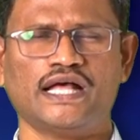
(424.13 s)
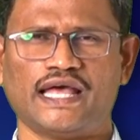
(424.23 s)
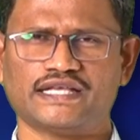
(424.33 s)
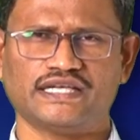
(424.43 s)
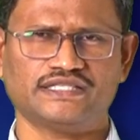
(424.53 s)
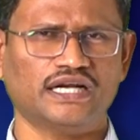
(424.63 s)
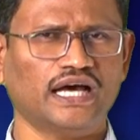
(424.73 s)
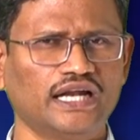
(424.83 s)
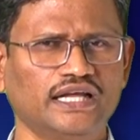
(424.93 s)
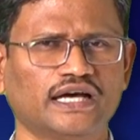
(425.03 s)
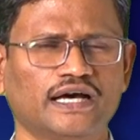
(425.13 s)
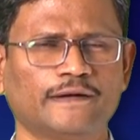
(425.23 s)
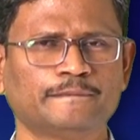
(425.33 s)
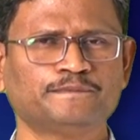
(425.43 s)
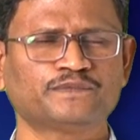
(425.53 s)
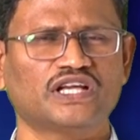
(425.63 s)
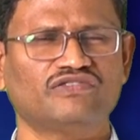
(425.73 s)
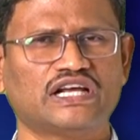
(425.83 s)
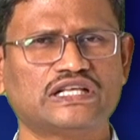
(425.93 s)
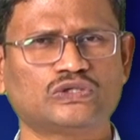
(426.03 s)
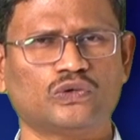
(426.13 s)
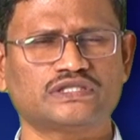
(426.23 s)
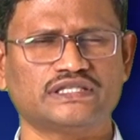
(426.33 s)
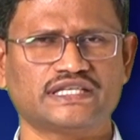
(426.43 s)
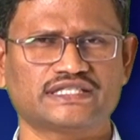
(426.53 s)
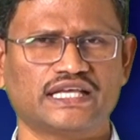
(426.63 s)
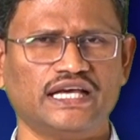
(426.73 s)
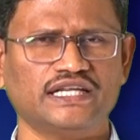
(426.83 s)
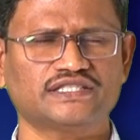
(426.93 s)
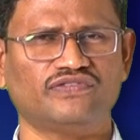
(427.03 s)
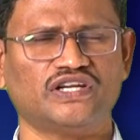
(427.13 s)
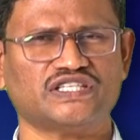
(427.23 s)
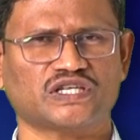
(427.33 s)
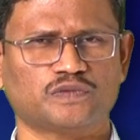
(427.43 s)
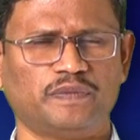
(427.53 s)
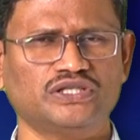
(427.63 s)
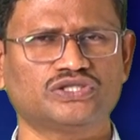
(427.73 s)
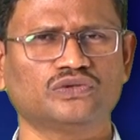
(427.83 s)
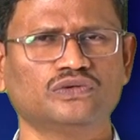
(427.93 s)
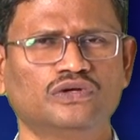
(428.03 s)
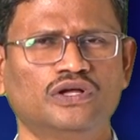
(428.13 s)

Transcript: As I said earlier, if the resource is scarce, if it is expensive,